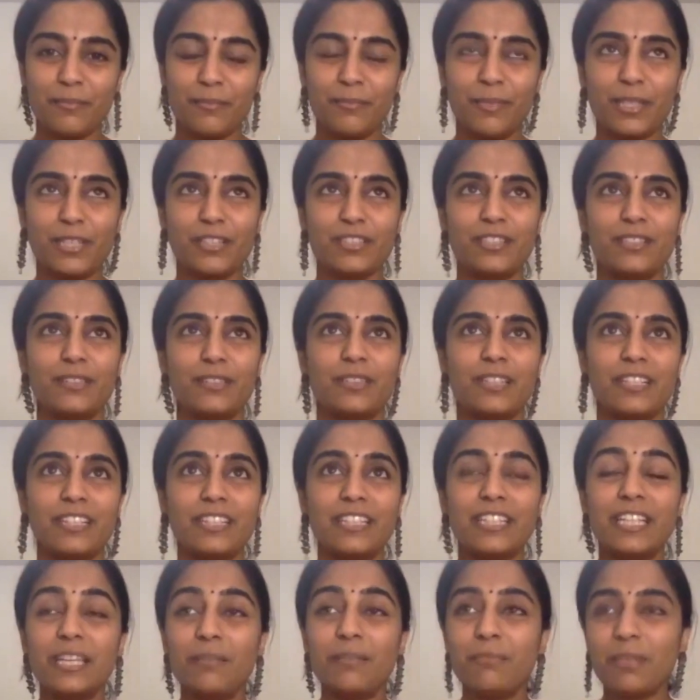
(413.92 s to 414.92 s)
because it's a
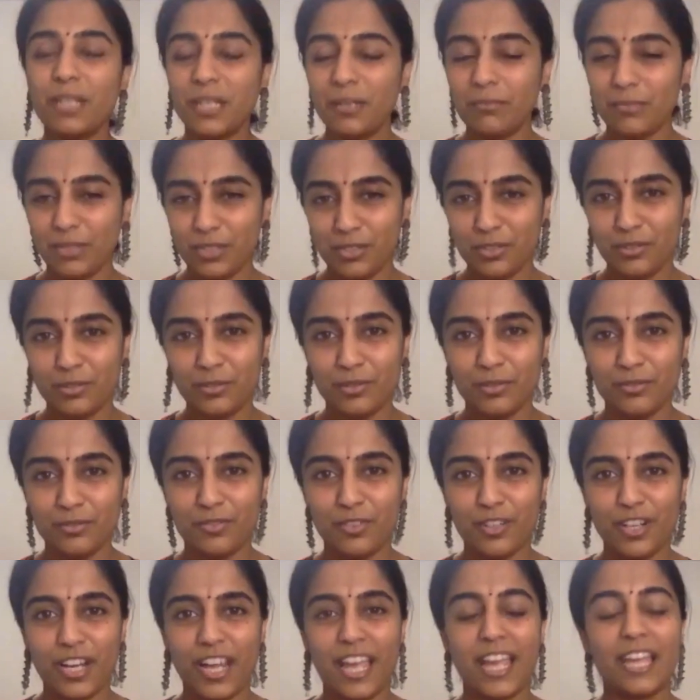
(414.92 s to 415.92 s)
dream come true
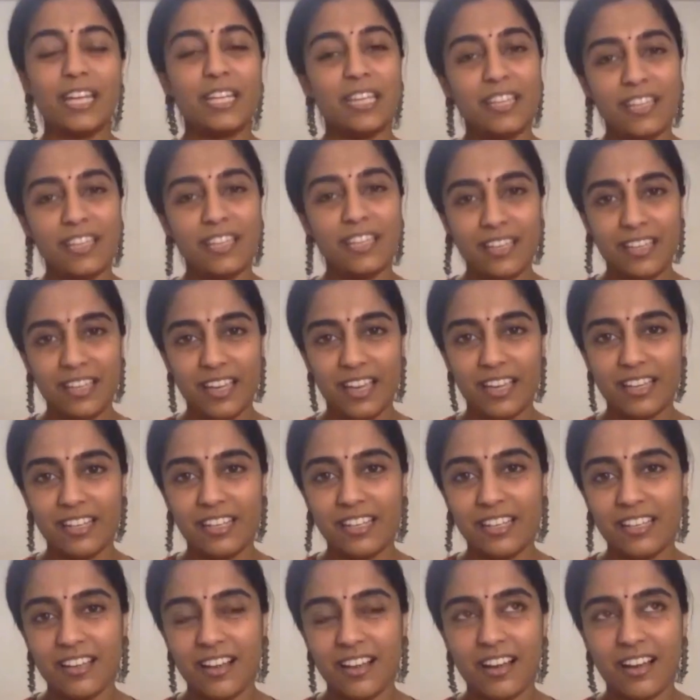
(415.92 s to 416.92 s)
for
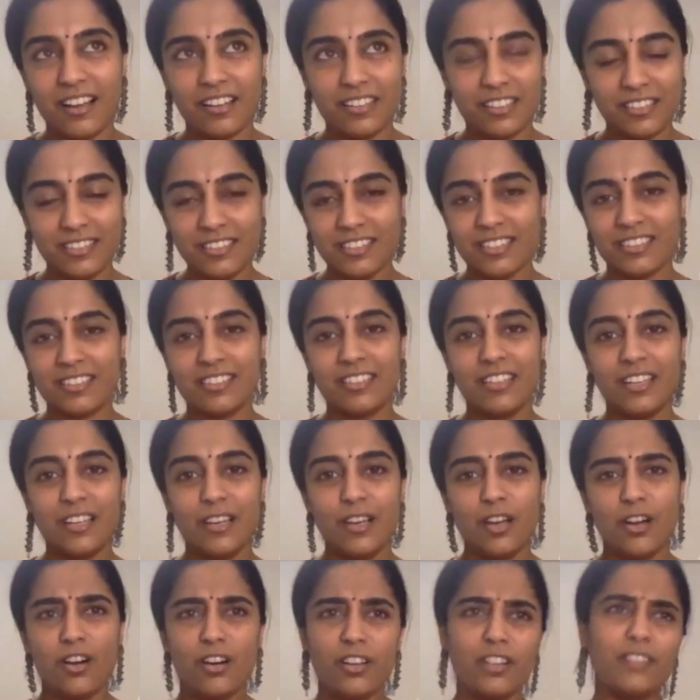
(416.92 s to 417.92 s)
any artist,
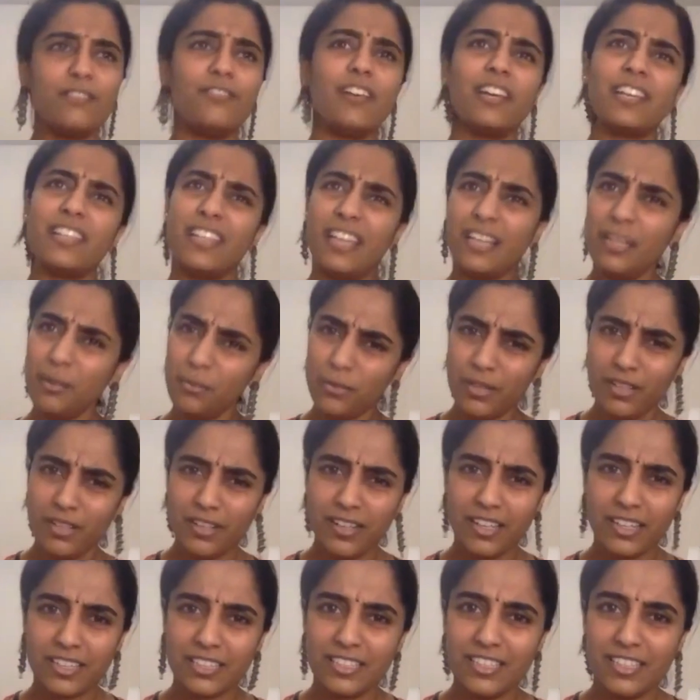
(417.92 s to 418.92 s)
or in fact anyone
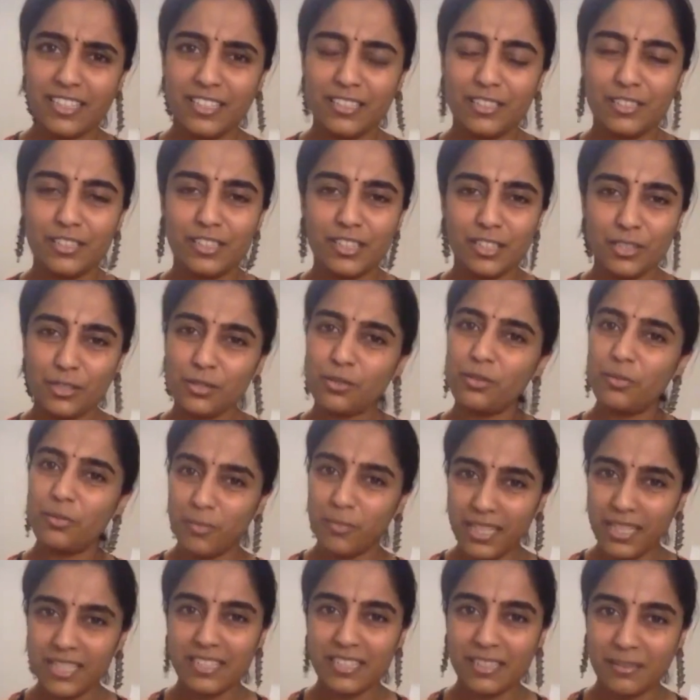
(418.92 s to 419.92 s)
actually, just to go
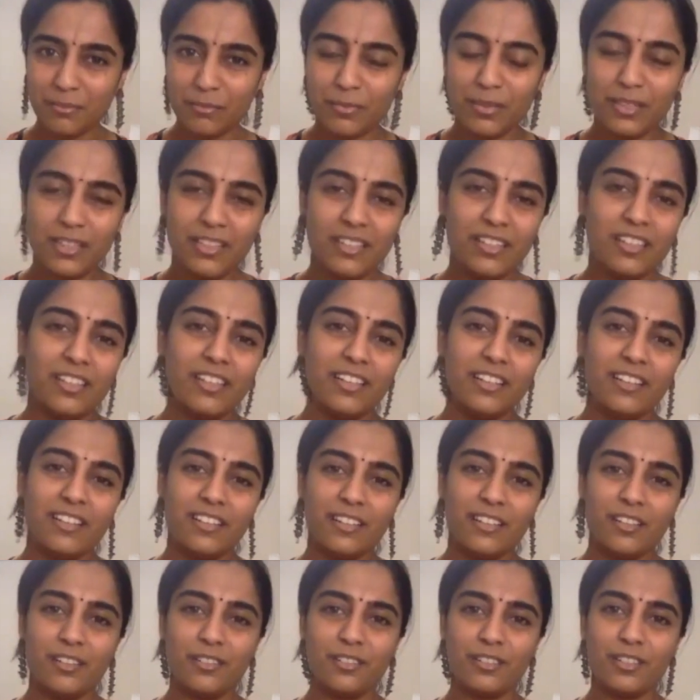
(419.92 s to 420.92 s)
meet him.
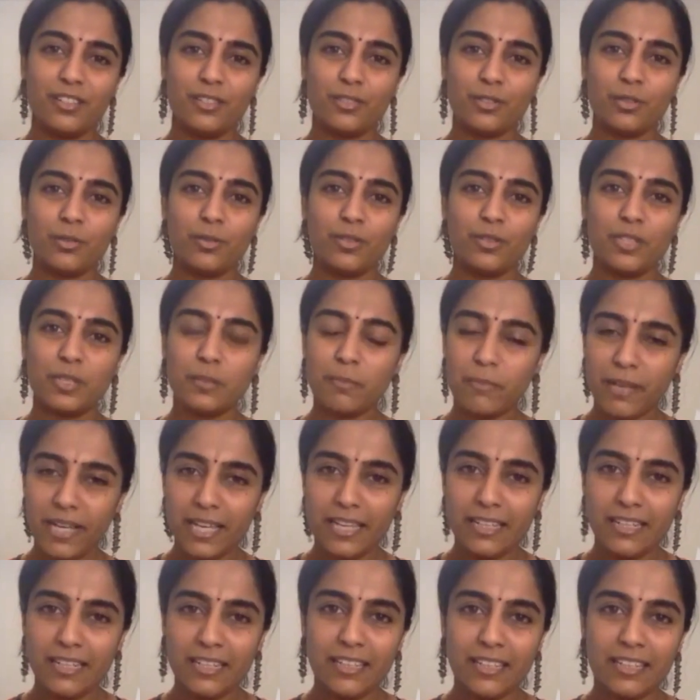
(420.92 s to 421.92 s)
He's so
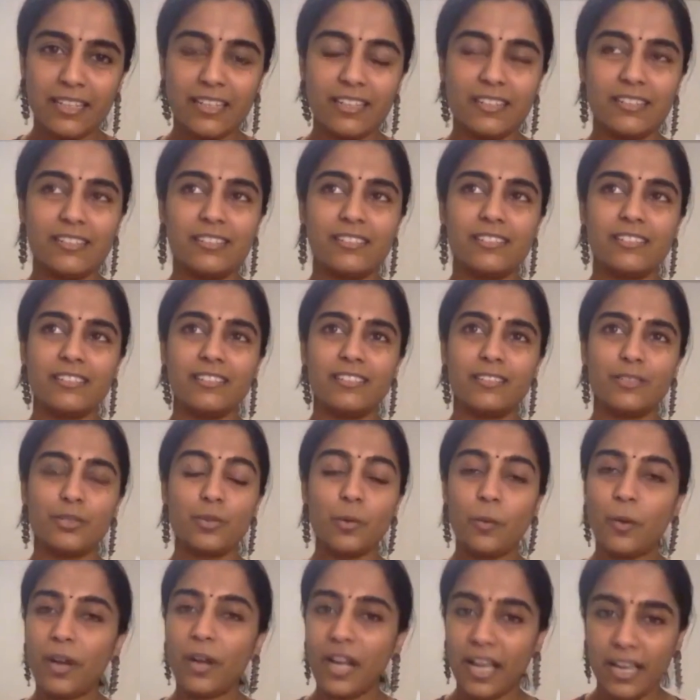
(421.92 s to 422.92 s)
inspiring and
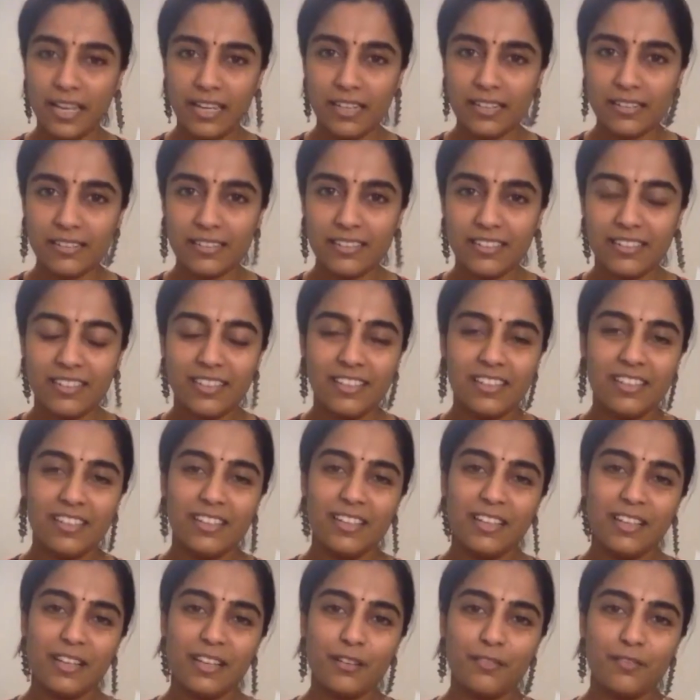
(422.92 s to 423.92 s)
so kind,
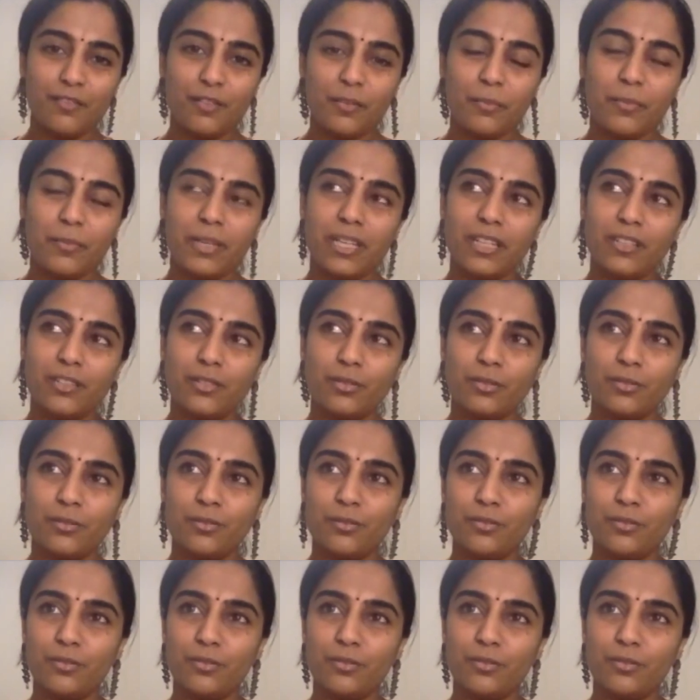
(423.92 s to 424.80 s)
and for me to